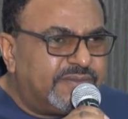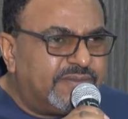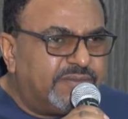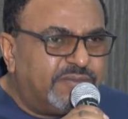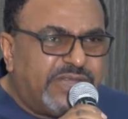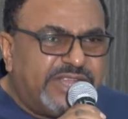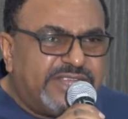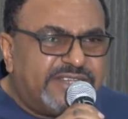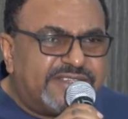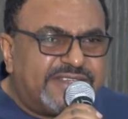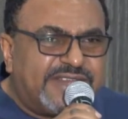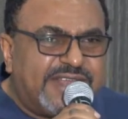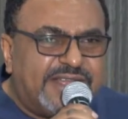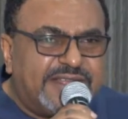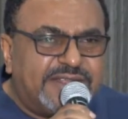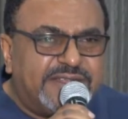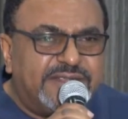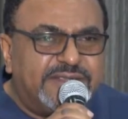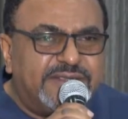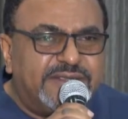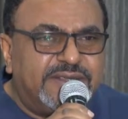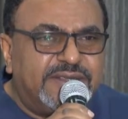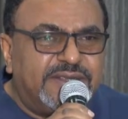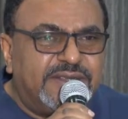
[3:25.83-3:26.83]
Paystack?
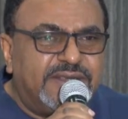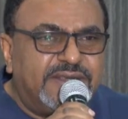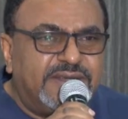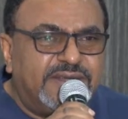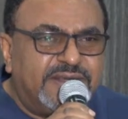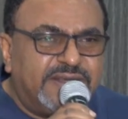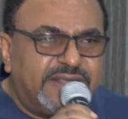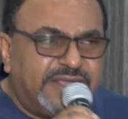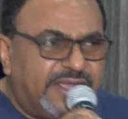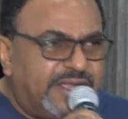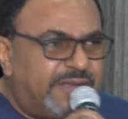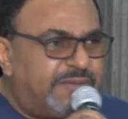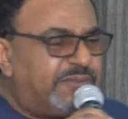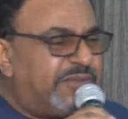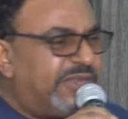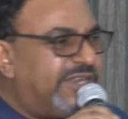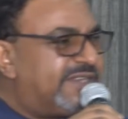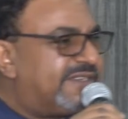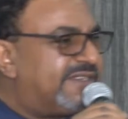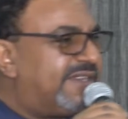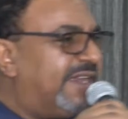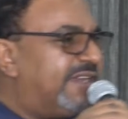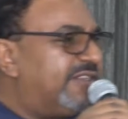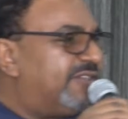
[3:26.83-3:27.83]
Yeah,
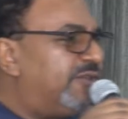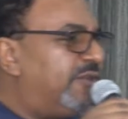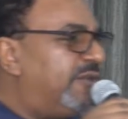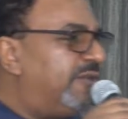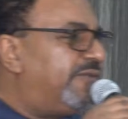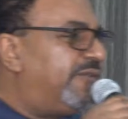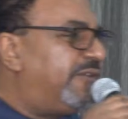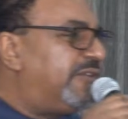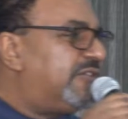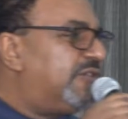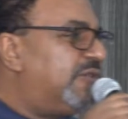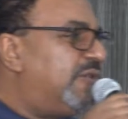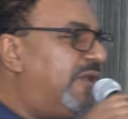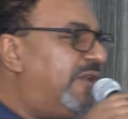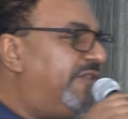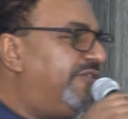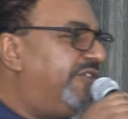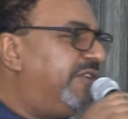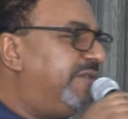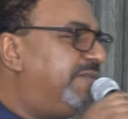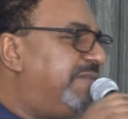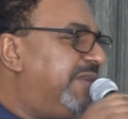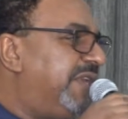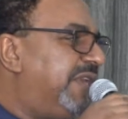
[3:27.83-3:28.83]
Paystack sold for
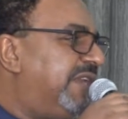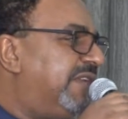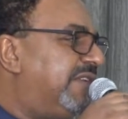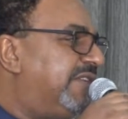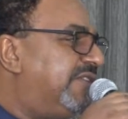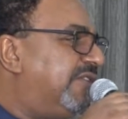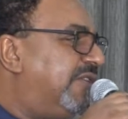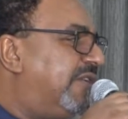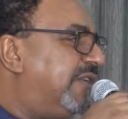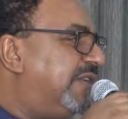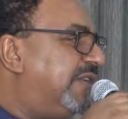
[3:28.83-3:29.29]
$200 million.